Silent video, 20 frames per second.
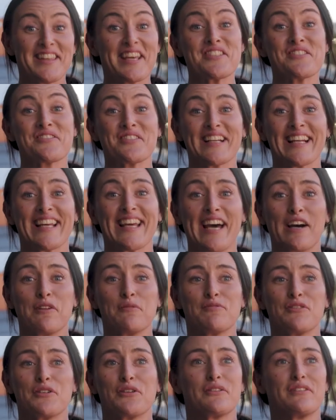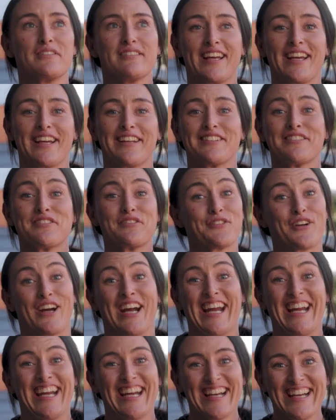That's really helpful and
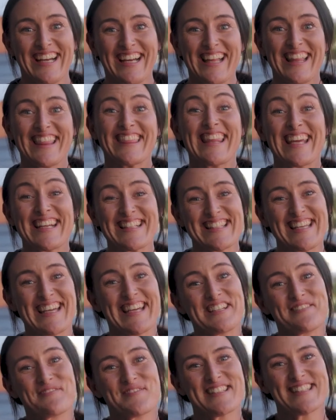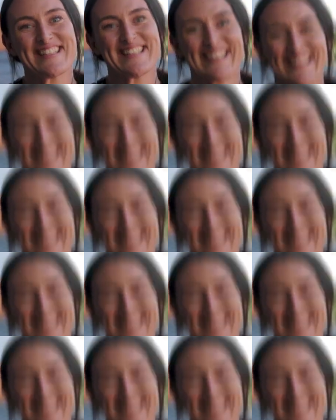free. Thanks heaps.